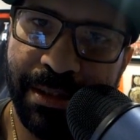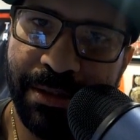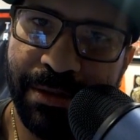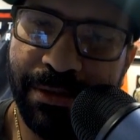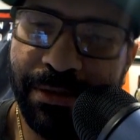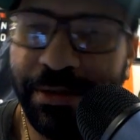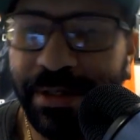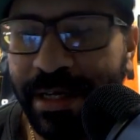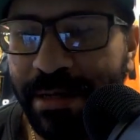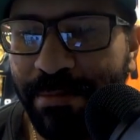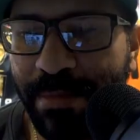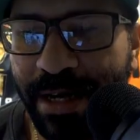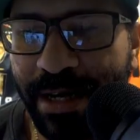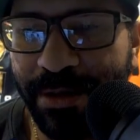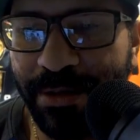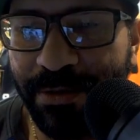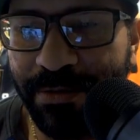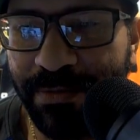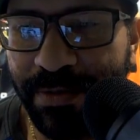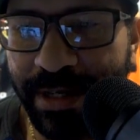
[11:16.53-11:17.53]
Look up my
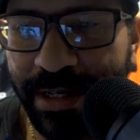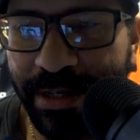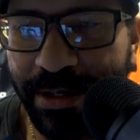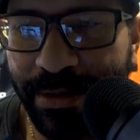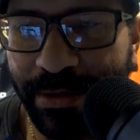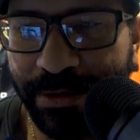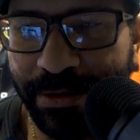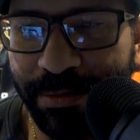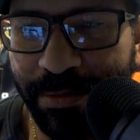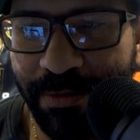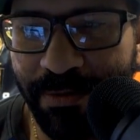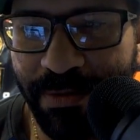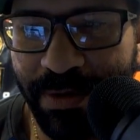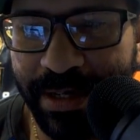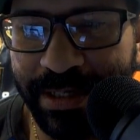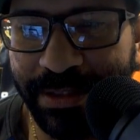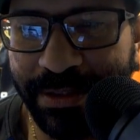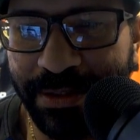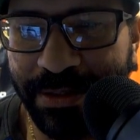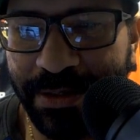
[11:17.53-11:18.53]
other videos before
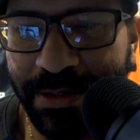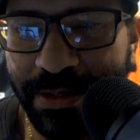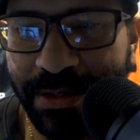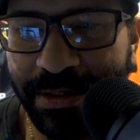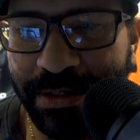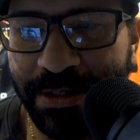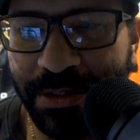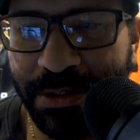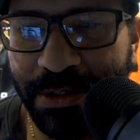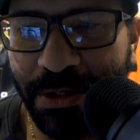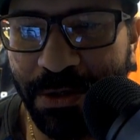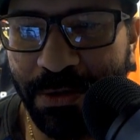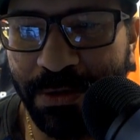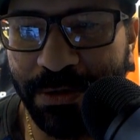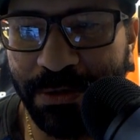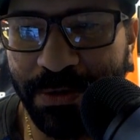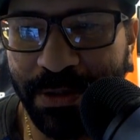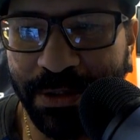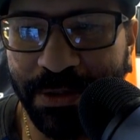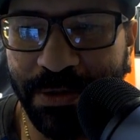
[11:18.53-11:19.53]
I started on this show.
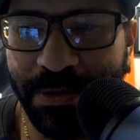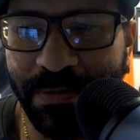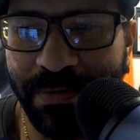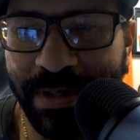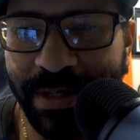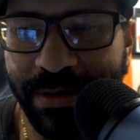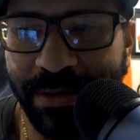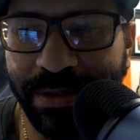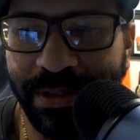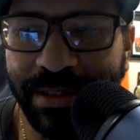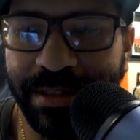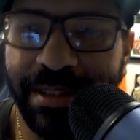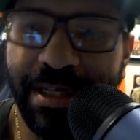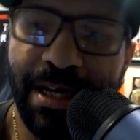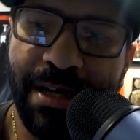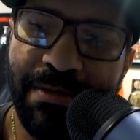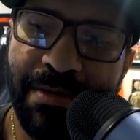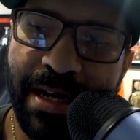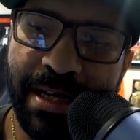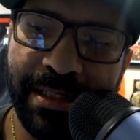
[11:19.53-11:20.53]
Instructional videos on
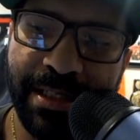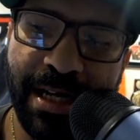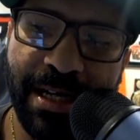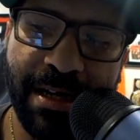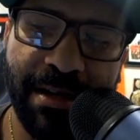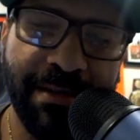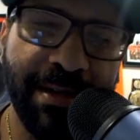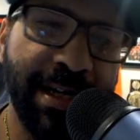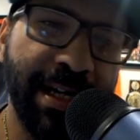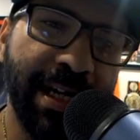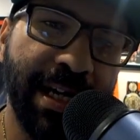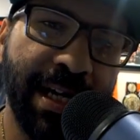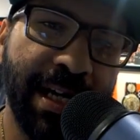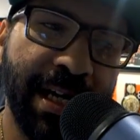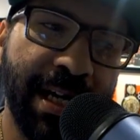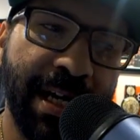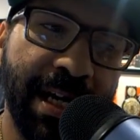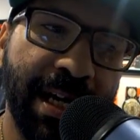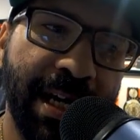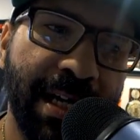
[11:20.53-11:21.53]
TRX. Y'all know
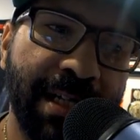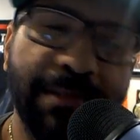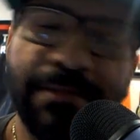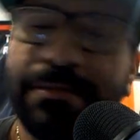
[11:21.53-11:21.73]
already.